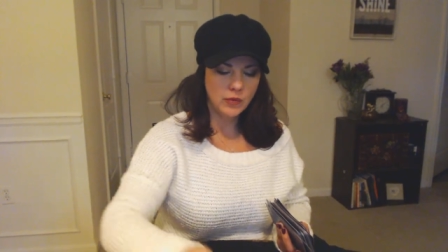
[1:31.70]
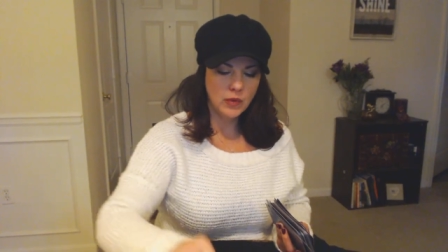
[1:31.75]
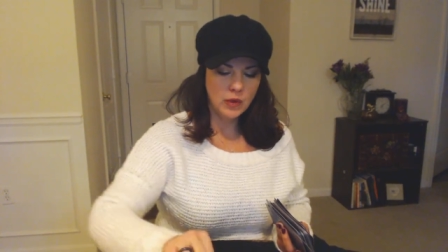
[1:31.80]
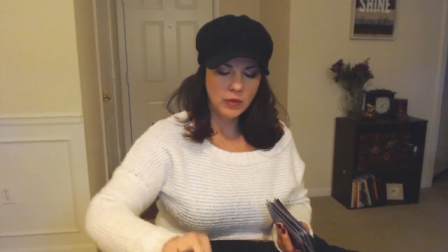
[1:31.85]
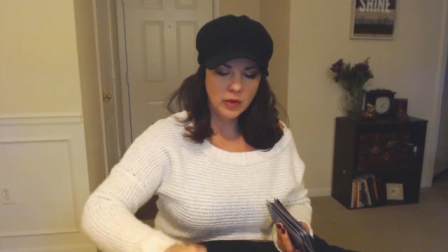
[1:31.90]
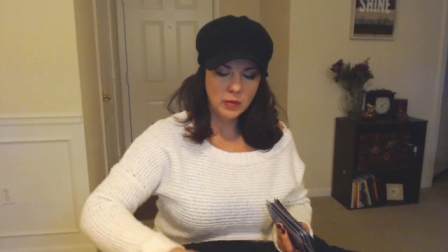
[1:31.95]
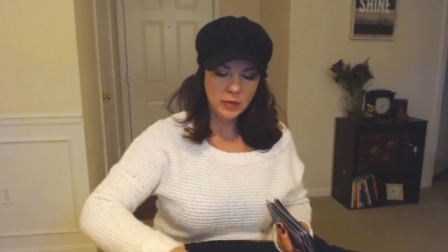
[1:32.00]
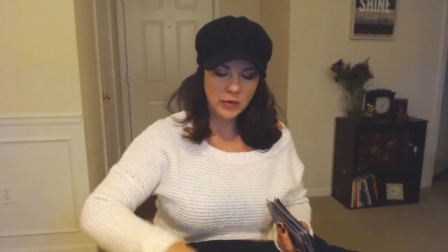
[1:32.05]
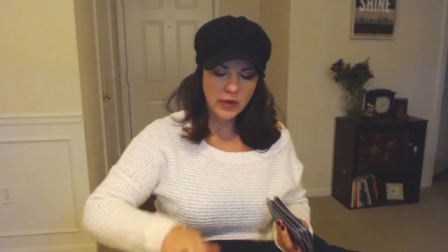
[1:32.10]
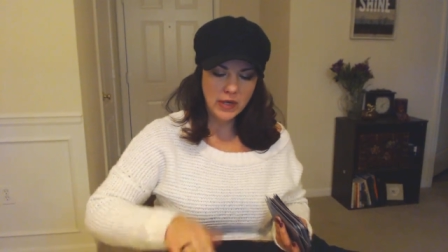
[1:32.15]

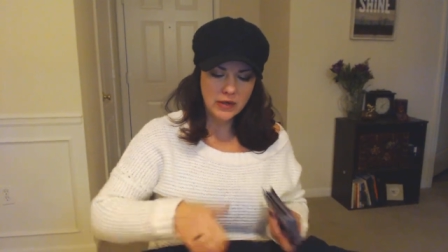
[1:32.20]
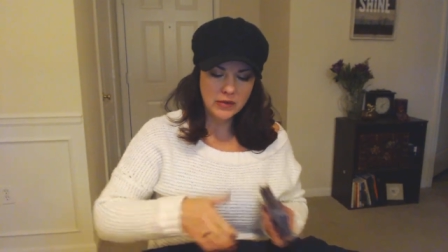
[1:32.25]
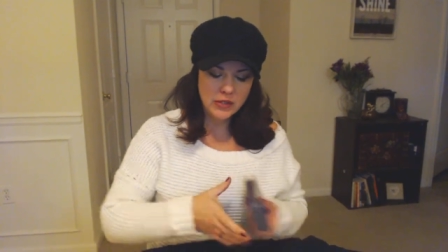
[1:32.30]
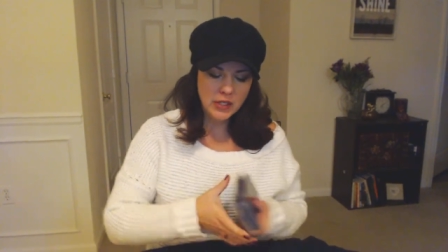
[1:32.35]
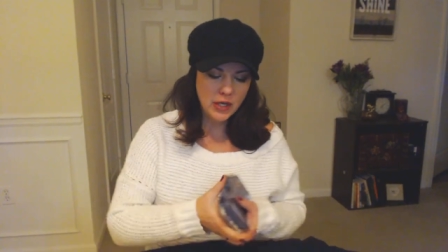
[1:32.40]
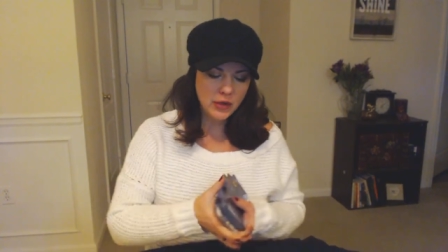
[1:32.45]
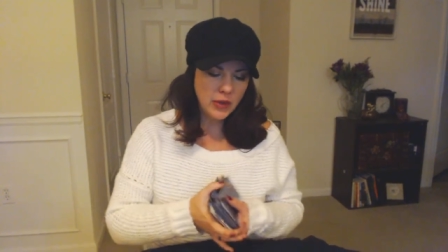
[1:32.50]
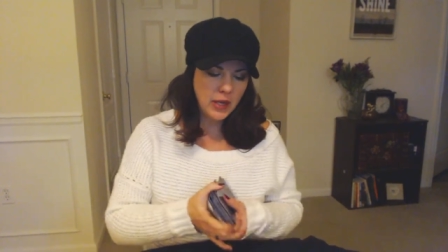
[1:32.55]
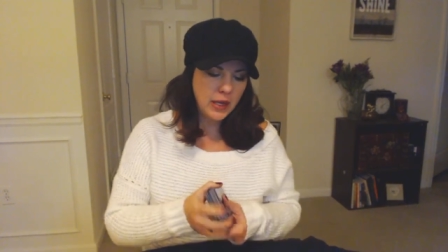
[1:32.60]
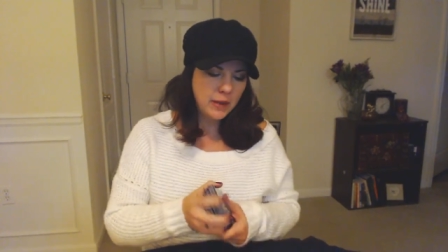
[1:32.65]
throwing them
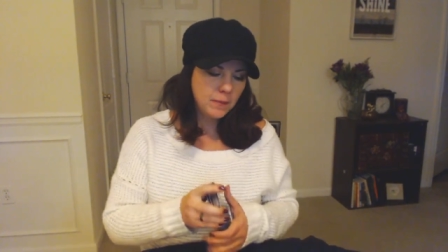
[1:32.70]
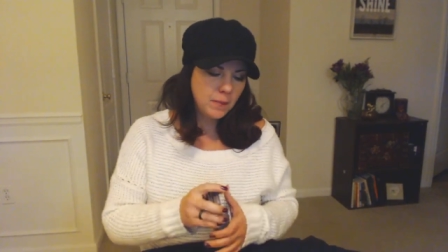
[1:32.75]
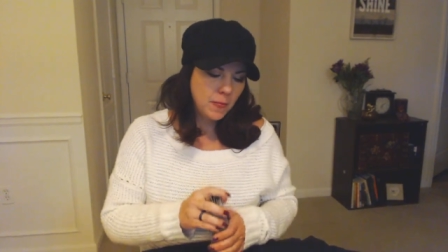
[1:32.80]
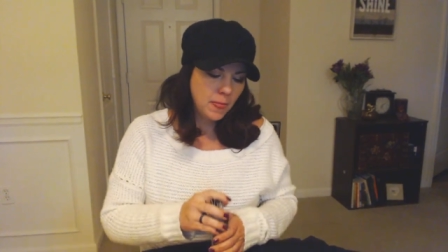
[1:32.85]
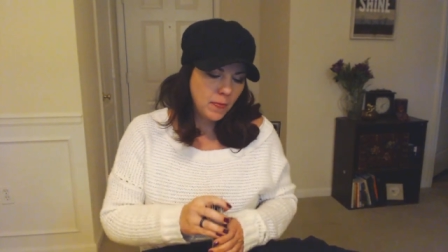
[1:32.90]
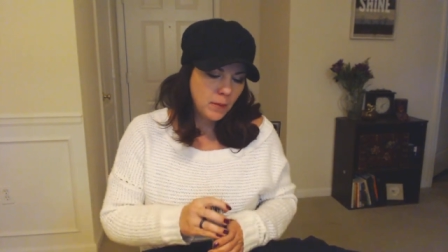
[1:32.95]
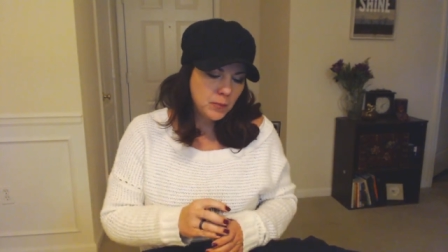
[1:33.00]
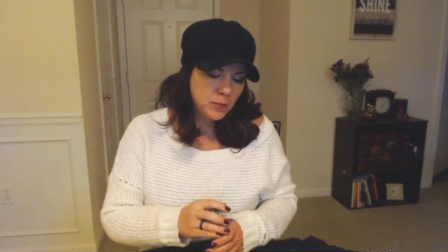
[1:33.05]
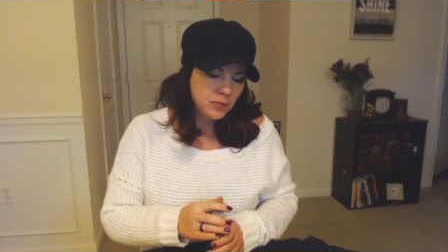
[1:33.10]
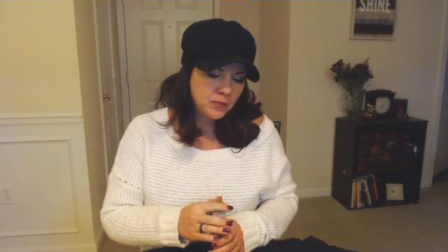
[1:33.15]
around. Okay.
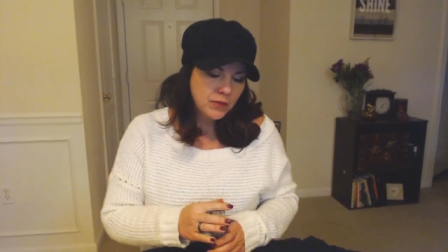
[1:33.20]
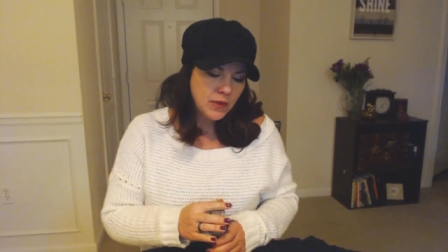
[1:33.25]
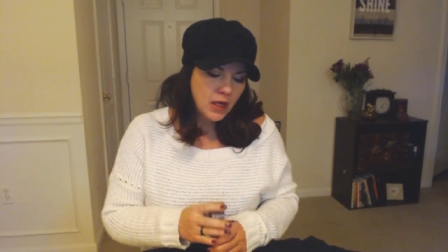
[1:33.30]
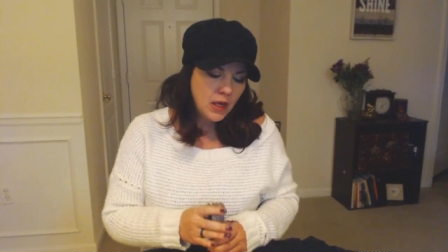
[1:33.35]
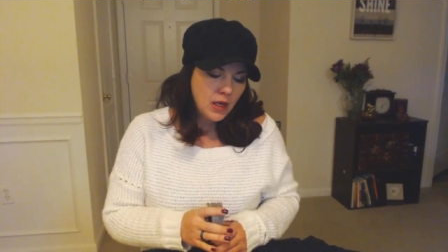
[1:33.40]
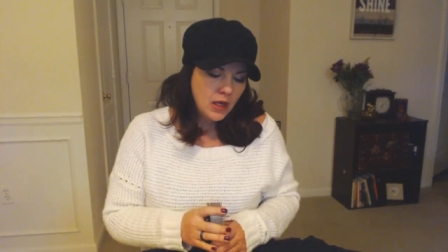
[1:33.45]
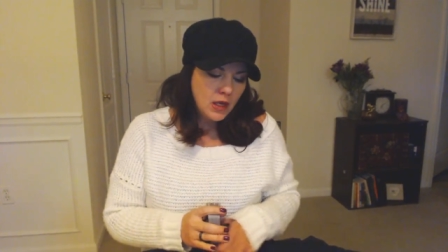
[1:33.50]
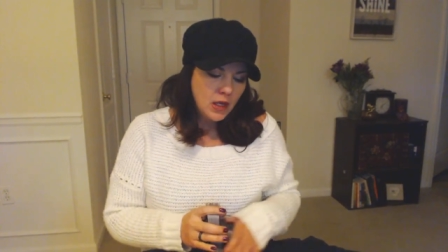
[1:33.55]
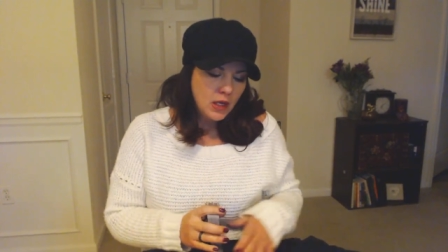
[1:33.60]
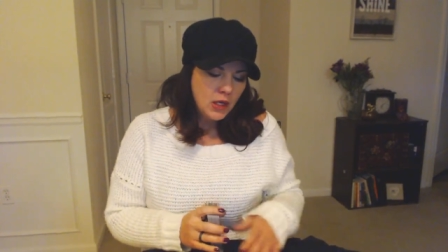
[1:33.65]

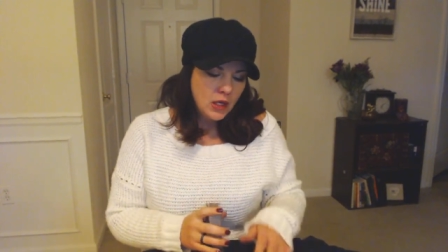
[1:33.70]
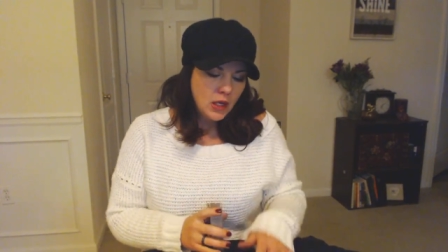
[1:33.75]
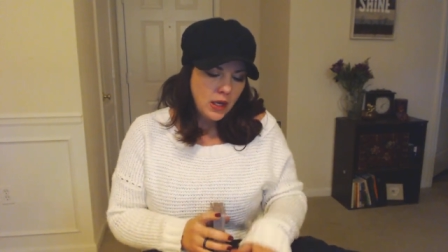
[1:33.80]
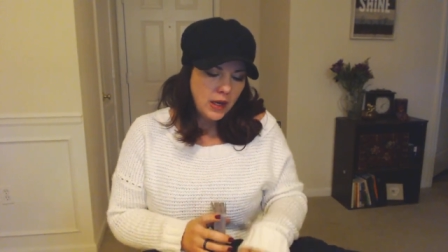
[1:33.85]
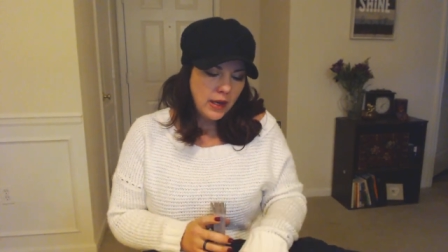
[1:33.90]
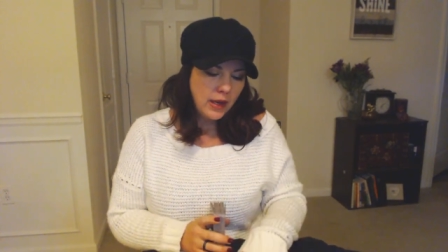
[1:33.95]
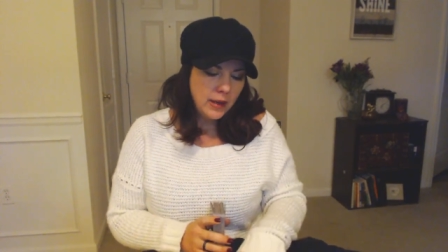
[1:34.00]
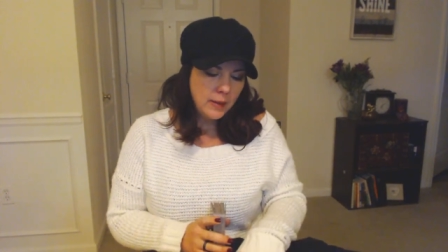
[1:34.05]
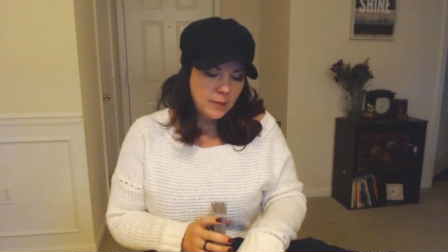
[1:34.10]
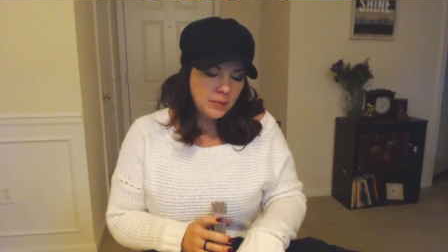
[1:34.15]

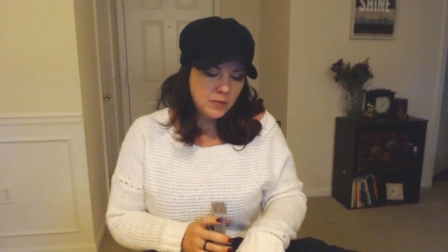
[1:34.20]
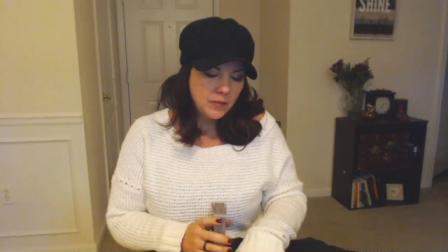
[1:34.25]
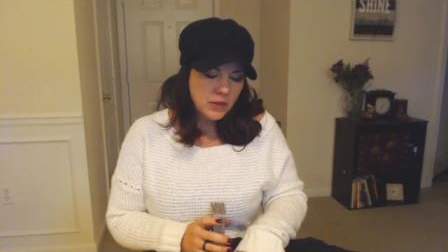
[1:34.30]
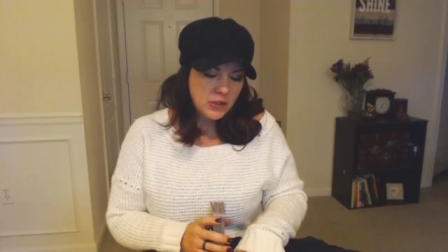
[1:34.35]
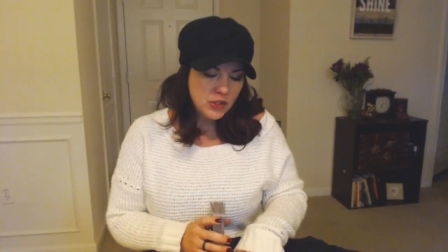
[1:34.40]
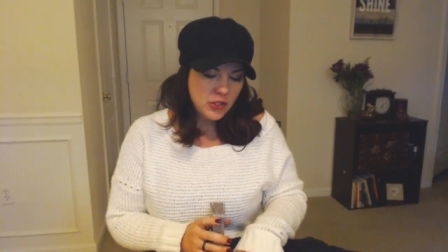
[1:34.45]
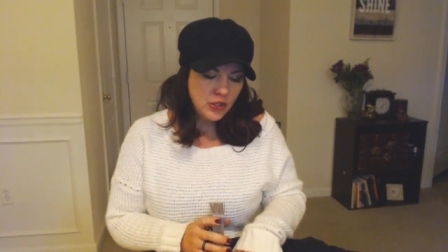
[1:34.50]
Um,